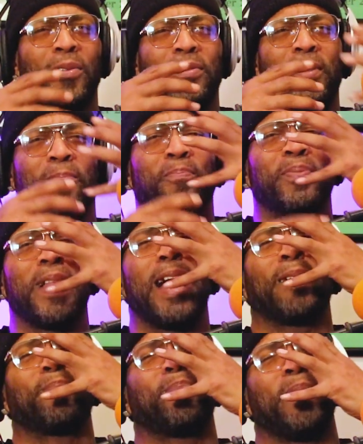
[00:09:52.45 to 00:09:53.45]
The
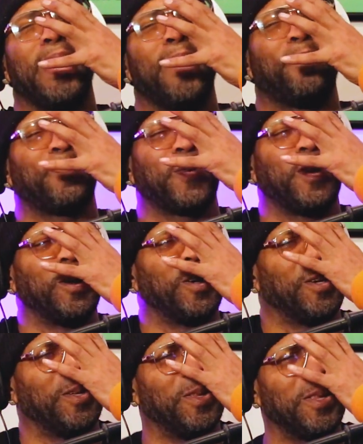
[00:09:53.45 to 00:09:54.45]
black pepper
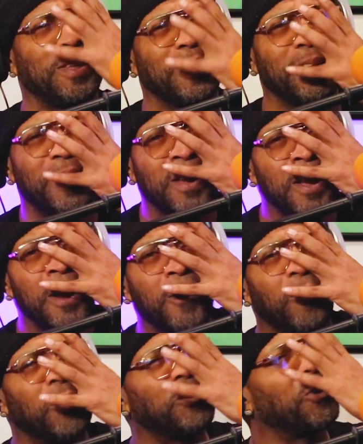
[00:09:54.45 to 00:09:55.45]

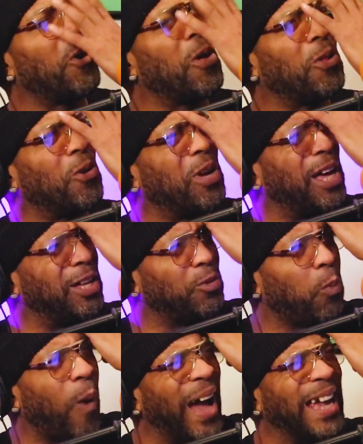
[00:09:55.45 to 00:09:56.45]
was all on his
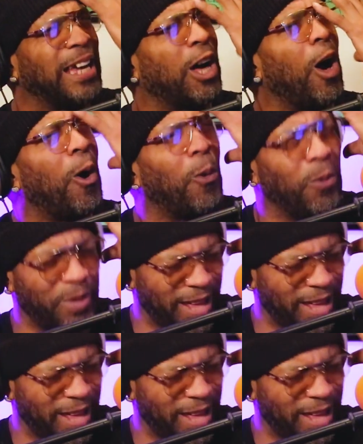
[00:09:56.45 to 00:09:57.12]
white coat.